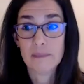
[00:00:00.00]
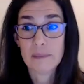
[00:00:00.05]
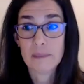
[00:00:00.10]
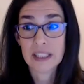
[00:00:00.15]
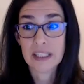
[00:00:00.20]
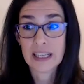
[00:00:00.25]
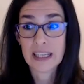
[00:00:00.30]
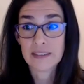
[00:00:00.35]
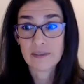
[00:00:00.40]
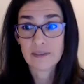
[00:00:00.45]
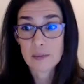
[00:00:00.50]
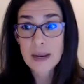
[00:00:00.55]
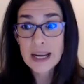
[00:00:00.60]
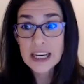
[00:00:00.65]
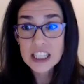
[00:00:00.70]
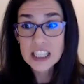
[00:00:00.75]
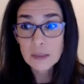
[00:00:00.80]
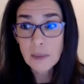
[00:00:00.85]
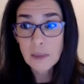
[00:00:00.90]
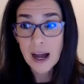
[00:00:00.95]
building
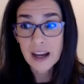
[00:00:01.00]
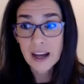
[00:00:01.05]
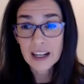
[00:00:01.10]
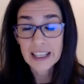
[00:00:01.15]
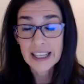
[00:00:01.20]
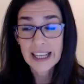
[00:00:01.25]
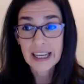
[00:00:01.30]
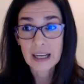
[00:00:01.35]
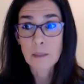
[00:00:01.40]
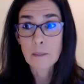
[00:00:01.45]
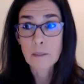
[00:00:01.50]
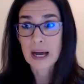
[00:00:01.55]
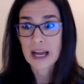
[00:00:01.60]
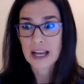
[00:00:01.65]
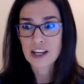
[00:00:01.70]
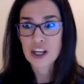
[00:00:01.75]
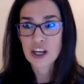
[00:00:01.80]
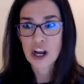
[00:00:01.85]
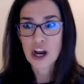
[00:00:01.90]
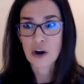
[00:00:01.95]
information modeling, but
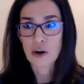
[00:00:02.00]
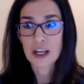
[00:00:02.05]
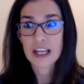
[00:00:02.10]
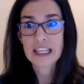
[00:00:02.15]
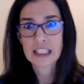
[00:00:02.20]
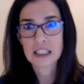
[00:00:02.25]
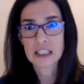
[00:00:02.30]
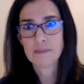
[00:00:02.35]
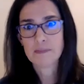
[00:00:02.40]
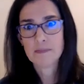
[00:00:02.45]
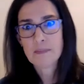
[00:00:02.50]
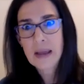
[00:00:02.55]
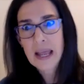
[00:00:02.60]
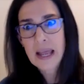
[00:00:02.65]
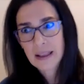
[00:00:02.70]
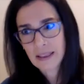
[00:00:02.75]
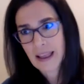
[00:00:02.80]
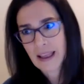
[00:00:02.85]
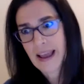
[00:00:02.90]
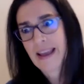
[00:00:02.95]
it's
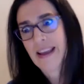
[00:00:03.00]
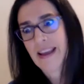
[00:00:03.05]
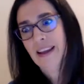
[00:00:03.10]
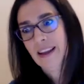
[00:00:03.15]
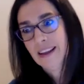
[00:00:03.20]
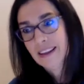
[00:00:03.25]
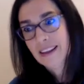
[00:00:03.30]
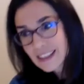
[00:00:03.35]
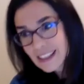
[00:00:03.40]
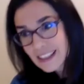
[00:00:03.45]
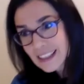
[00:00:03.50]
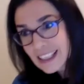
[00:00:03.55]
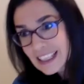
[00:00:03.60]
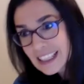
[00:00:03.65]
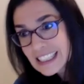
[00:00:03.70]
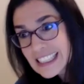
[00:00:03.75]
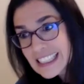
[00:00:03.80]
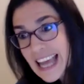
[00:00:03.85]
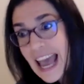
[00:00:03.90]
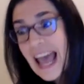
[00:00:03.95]
been like
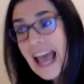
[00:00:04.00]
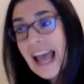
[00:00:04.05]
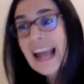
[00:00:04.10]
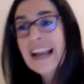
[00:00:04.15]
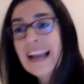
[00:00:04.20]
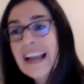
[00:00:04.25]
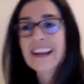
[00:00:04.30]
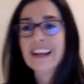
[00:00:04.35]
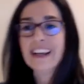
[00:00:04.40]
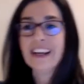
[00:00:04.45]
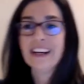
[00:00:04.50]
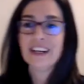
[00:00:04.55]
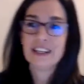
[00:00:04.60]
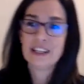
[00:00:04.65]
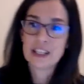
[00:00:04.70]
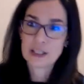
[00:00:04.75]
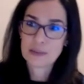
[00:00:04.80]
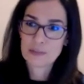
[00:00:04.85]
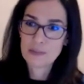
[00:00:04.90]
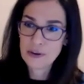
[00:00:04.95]
10
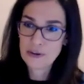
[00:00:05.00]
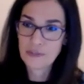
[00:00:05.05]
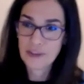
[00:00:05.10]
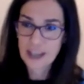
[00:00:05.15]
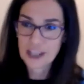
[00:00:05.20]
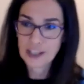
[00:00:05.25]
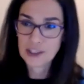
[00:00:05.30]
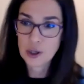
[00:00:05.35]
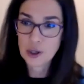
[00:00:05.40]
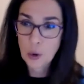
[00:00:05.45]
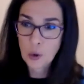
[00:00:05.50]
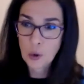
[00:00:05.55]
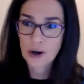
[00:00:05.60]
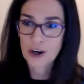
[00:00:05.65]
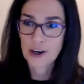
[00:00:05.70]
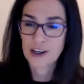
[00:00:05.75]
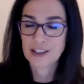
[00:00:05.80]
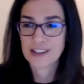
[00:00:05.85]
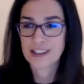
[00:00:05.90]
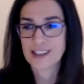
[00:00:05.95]
years moving
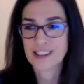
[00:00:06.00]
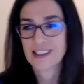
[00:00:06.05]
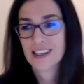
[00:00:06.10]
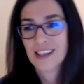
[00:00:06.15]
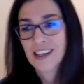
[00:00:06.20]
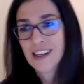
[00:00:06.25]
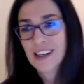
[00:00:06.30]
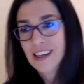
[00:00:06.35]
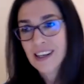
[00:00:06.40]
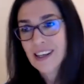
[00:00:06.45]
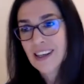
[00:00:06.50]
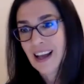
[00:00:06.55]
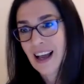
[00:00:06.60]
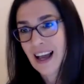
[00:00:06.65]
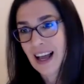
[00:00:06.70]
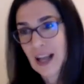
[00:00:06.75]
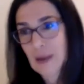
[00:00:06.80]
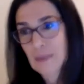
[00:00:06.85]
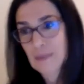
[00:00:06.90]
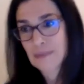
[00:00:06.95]
towards
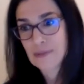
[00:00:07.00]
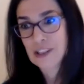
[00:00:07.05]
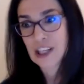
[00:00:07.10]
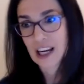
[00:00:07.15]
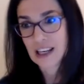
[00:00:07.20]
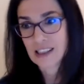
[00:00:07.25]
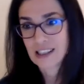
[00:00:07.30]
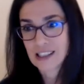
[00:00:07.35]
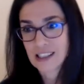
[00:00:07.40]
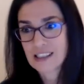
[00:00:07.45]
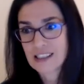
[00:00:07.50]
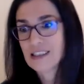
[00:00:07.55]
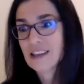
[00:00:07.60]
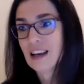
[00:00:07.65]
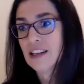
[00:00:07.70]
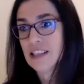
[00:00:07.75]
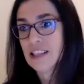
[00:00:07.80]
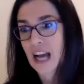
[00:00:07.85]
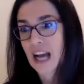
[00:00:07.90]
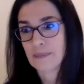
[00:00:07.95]
just
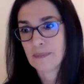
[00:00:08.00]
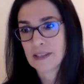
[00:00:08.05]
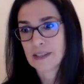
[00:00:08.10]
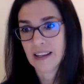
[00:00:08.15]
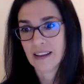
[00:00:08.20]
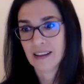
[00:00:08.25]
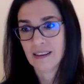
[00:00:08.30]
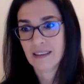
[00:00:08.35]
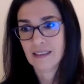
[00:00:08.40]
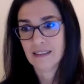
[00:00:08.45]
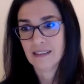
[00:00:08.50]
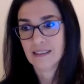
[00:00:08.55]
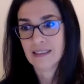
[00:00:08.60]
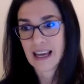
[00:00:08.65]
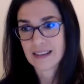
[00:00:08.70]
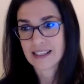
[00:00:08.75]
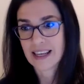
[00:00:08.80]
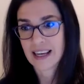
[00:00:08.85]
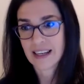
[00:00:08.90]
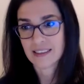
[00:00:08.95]
adopting
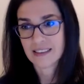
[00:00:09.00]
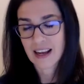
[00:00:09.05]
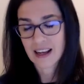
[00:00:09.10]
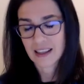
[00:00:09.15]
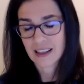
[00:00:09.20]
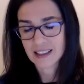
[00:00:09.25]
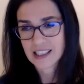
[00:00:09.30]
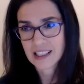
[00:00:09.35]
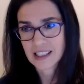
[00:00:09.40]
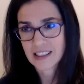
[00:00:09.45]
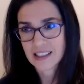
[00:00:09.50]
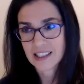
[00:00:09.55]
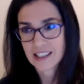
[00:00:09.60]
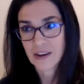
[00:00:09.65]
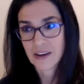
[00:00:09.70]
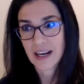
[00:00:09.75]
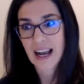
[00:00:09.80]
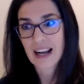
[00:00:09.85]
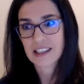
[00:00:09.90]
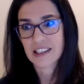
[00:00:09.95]
that technology. So
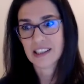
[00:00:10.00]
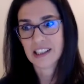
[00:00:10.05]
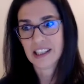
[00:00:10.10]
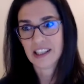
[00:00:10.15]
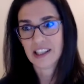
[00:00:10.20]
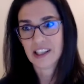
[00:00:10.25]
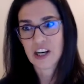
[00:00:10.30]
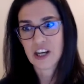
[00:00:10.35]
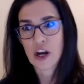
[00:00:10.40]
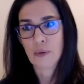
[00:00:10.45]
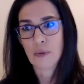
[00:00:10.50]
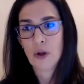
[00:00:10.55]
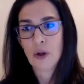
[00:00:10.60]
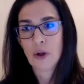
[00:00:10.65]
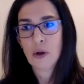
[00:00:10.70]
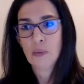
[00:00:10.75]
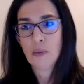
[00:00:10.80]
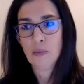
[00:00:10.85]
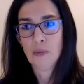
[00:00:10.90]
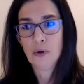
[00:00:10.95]
it actually
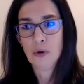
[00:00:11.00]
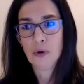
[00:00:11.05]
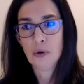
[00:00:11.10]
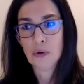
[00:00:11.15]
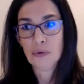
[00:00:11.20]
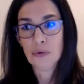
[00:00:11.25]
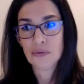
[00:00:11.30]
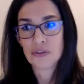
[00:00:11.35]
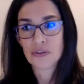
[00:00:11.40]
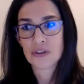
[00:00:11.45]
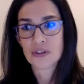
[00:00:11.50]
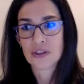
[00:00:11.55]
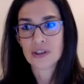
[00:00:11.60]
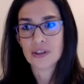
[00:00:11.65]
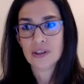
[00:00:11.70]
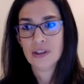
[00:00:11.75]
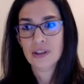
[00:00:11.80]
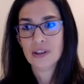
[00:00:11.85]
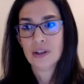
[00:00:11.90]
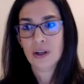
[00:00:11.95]
moves
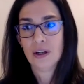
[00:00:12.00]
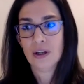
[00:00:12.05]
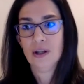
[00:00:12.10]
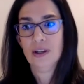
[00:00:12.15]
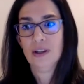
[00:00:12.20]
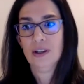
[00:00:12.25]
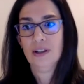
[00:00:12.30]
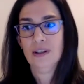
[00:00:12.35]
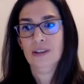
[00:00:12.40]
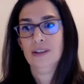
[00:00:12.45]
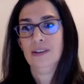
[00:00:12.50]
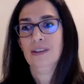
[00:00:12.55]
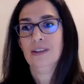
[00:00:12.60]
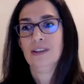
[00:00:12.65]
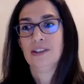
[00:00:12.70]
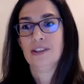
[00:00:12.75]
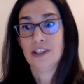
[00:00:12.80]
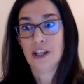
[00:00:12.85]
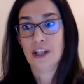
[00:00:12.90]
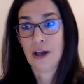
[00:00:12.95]

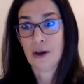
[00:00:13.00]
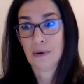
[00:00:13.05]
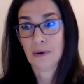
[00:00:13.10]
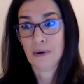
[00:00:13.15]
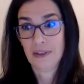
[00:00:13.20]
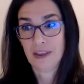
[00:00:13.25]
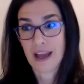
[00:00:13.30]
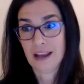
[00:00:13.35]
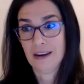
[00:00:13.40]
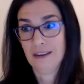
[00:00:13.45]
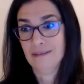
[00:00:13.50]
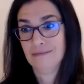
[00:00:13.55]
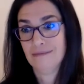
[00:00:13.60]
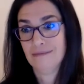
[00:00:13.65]
slower than